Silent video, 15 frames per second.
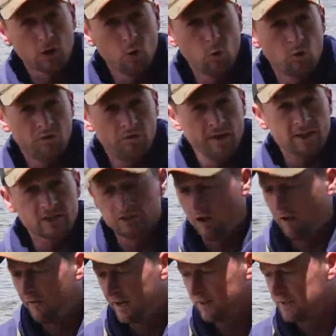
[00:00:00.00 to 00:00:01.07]
Like all the fish that
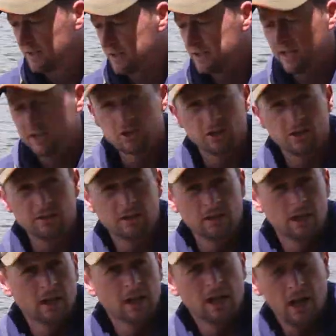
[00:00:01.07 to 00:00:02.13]
I've had this session,
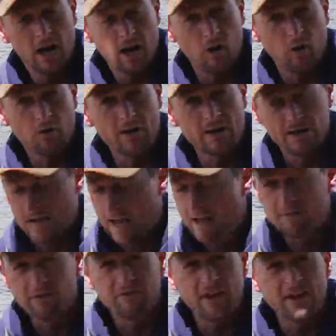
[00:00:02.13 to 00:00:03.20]
uh, on the
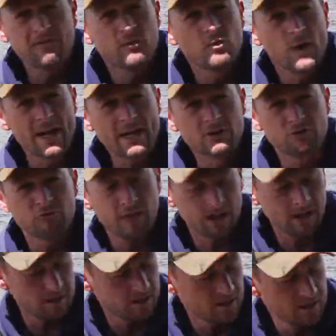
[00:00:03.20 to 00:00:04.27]
ever faithful hinge
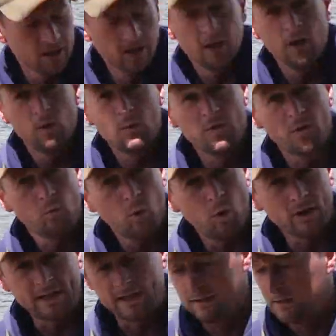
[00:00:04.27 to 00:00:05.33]
rig with a
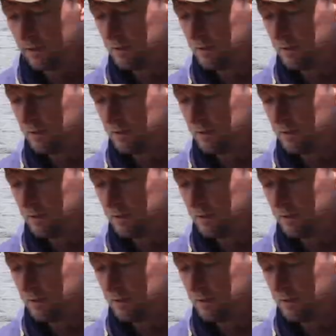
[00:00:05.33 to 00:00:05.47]
white